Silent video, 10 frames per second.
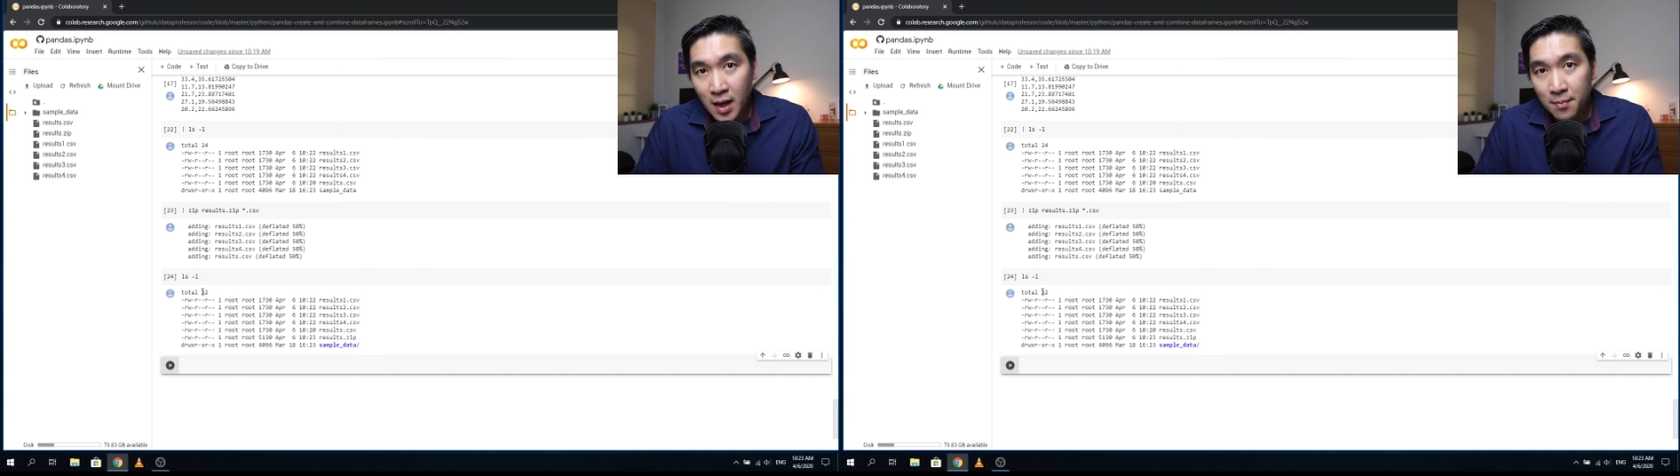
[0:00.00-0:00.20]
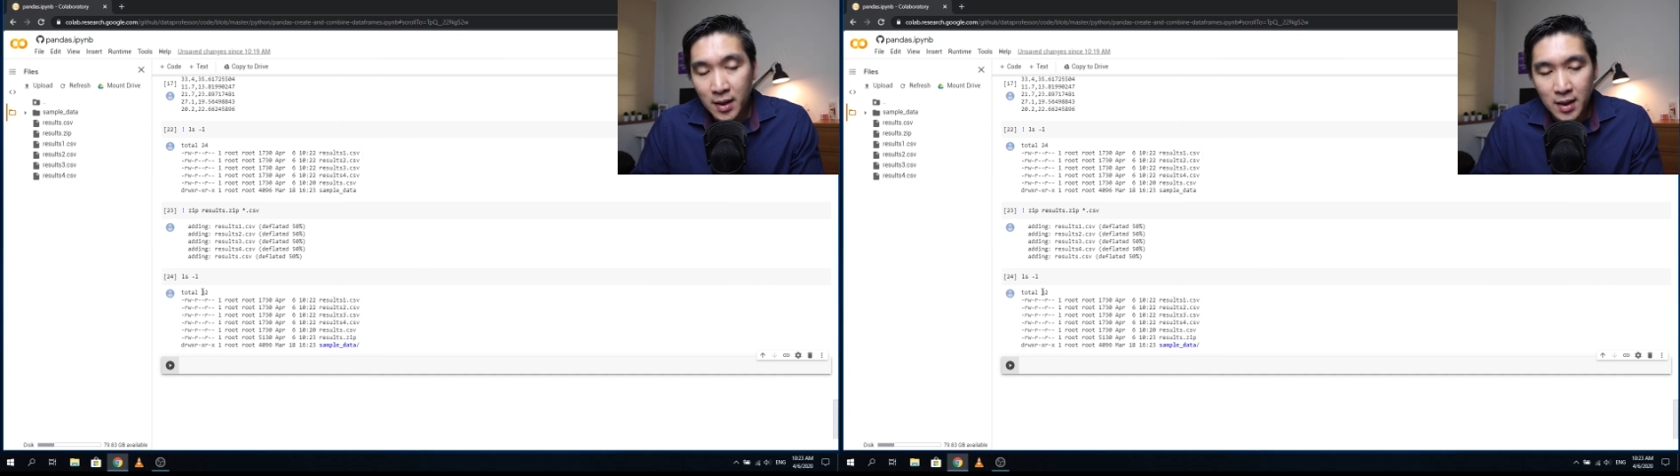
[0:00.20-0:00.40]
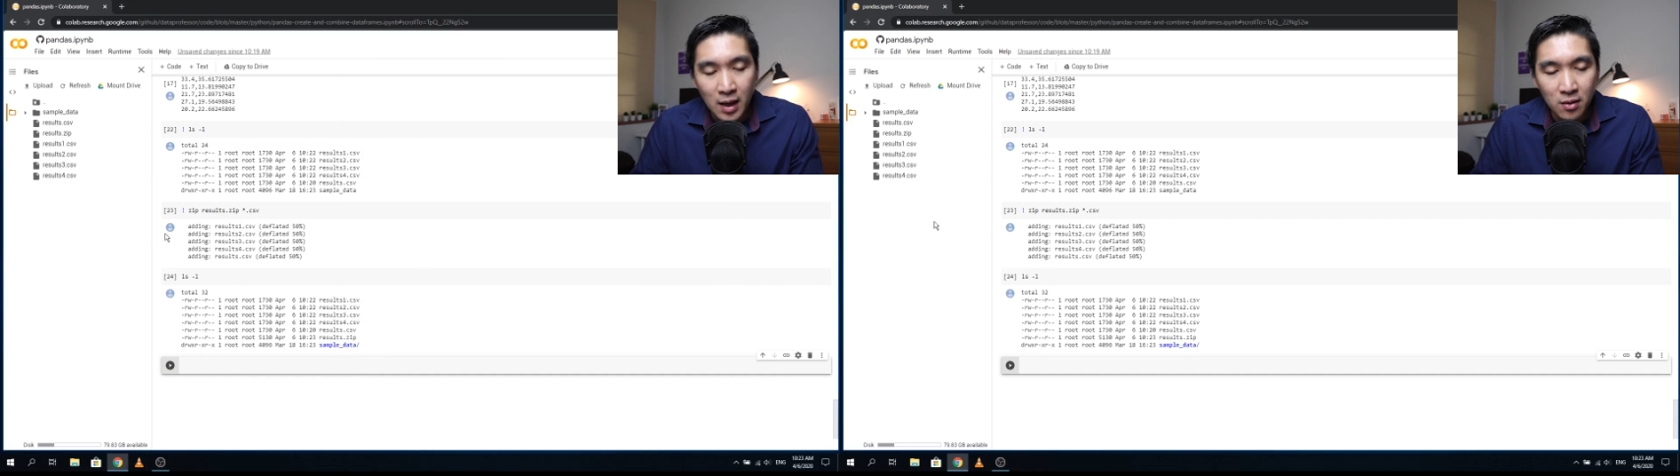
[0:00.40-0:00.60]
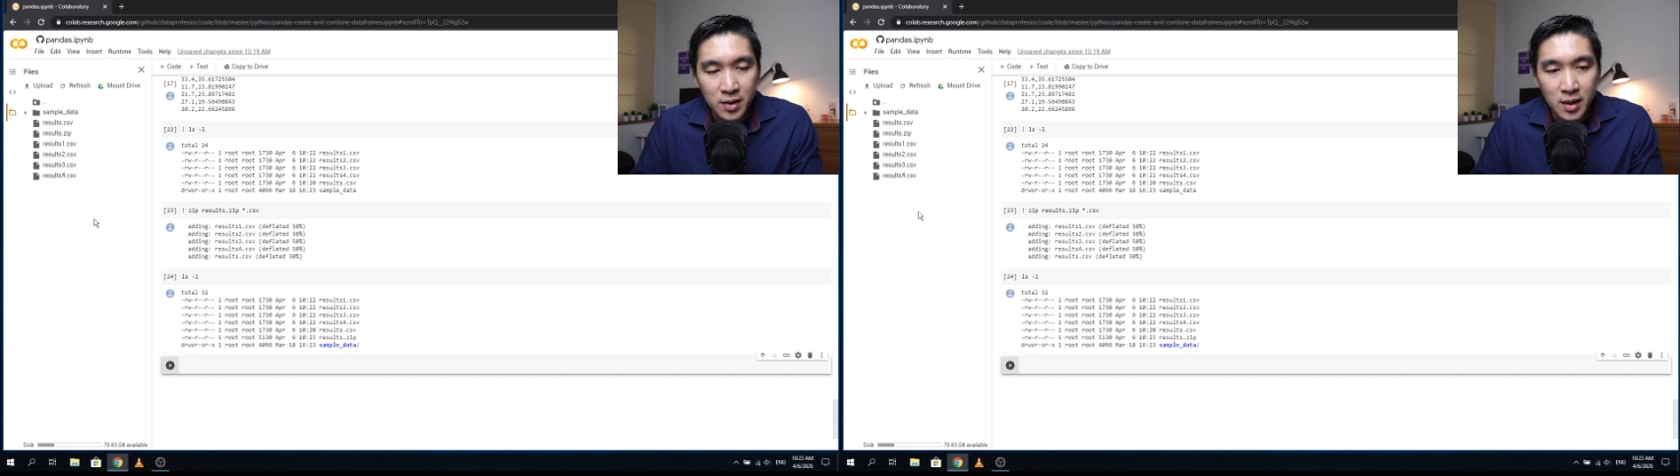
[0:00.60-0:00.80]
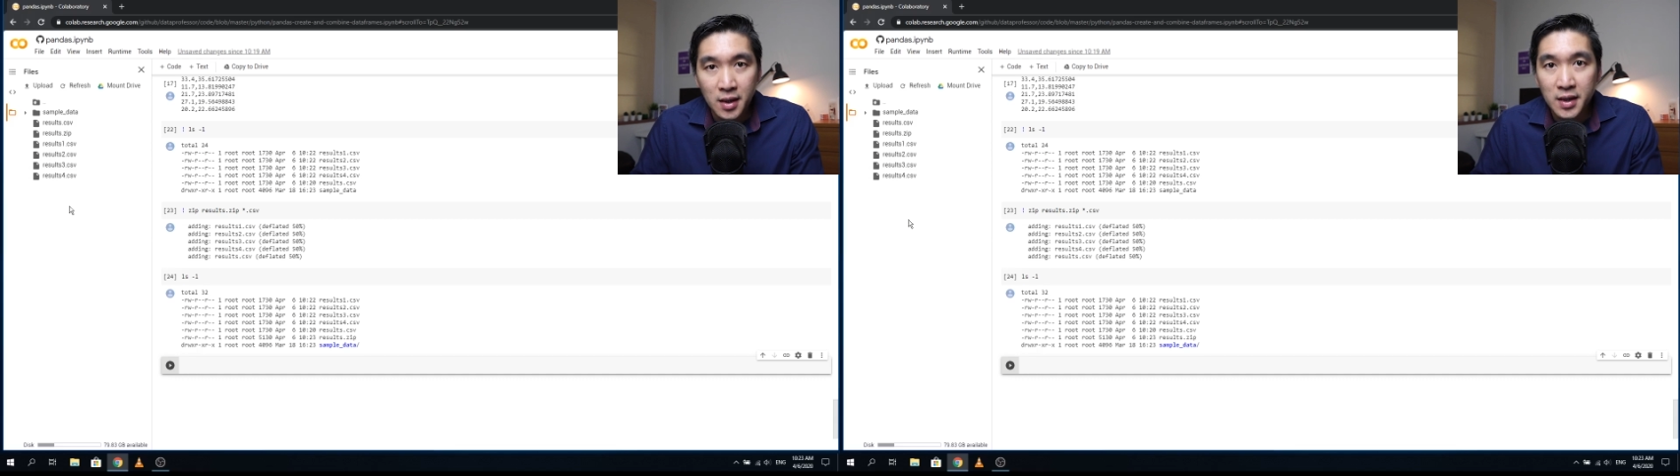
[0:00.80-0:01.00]
up and
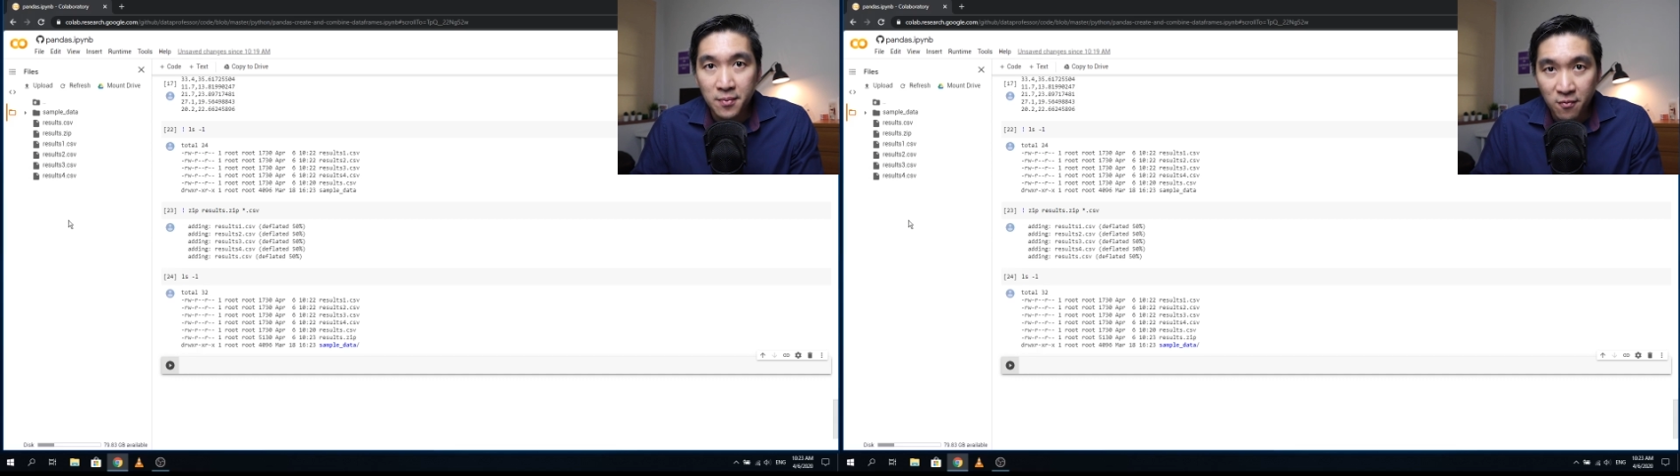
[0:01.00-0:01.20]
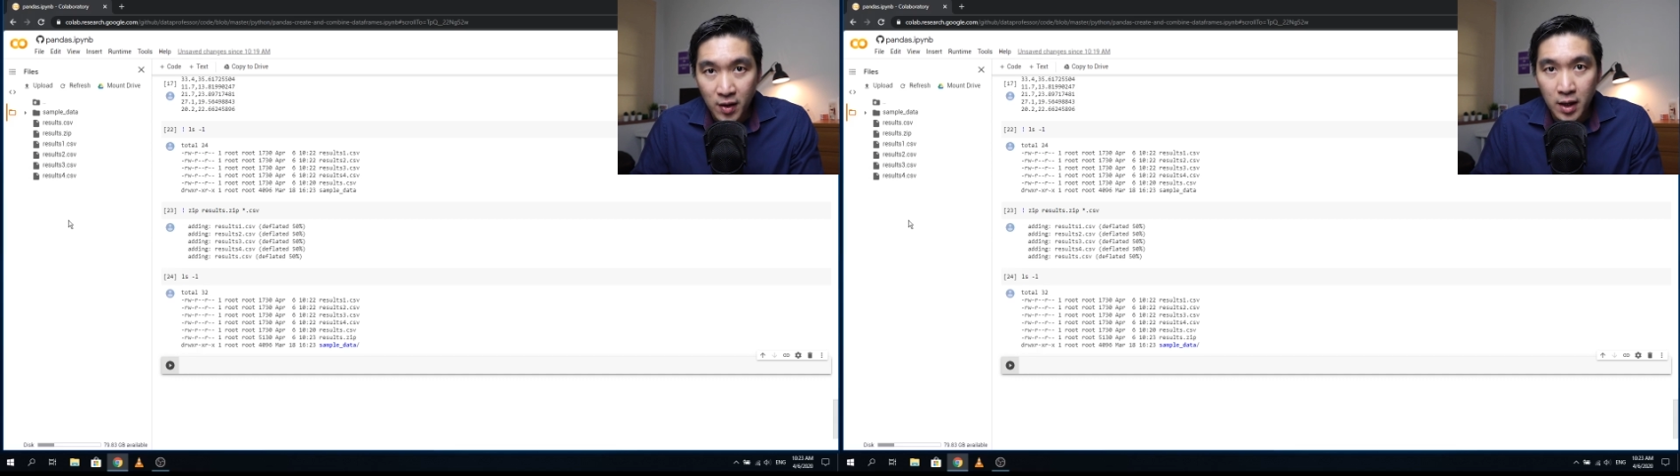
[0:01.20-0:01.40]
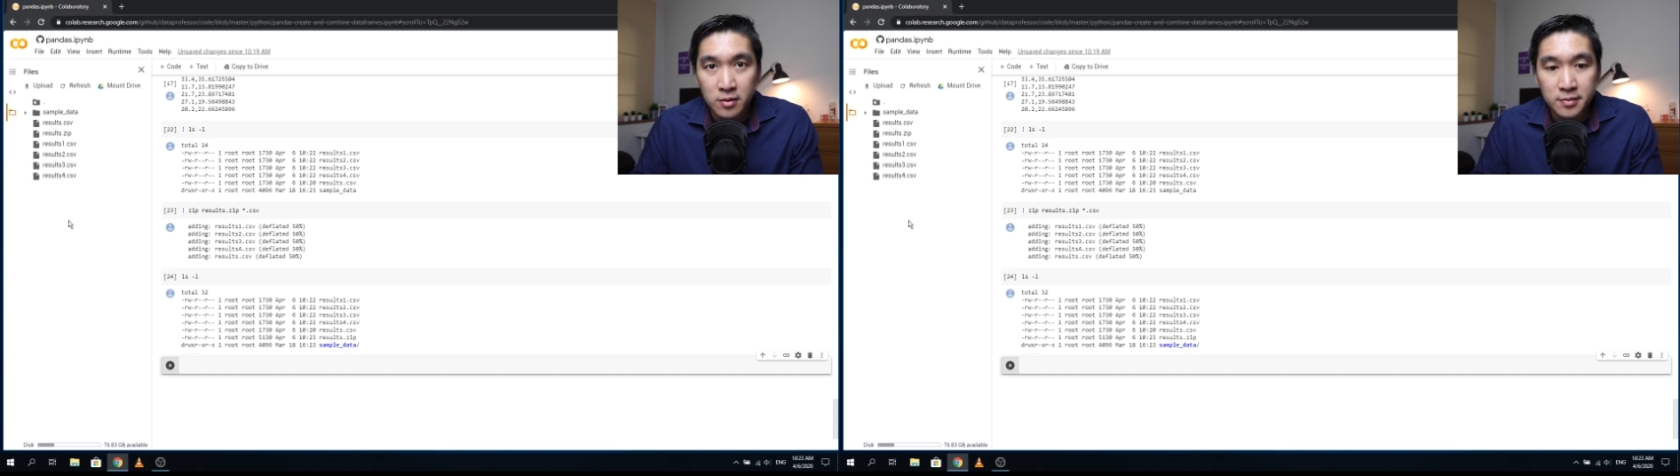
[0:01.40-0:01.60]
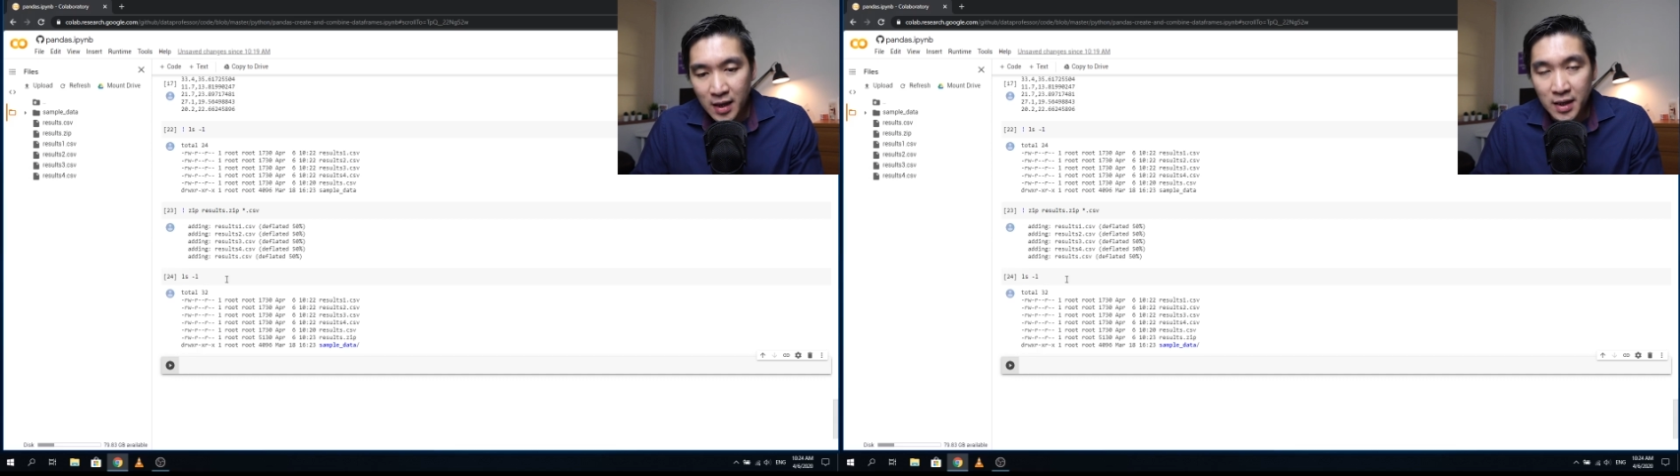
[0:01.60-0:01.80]
download the zip file.